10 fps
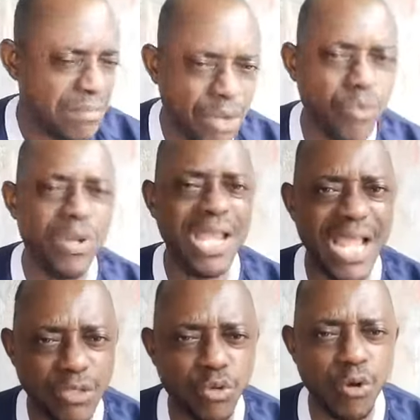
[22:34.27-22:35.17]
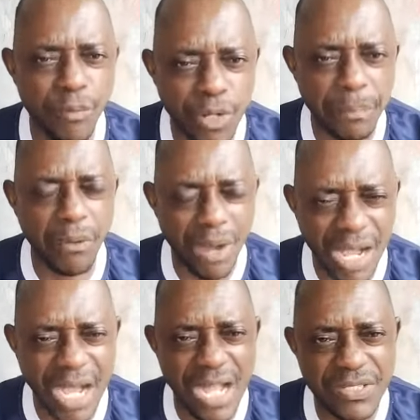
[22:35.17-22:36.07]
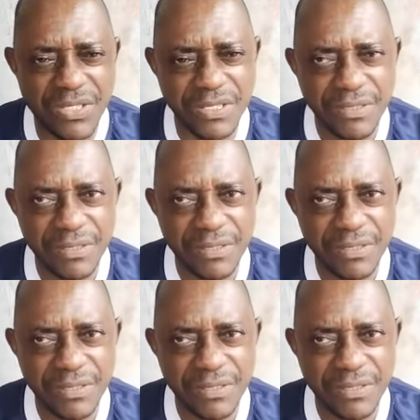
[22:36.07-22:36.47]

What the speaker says: Make we learn to open up our hearts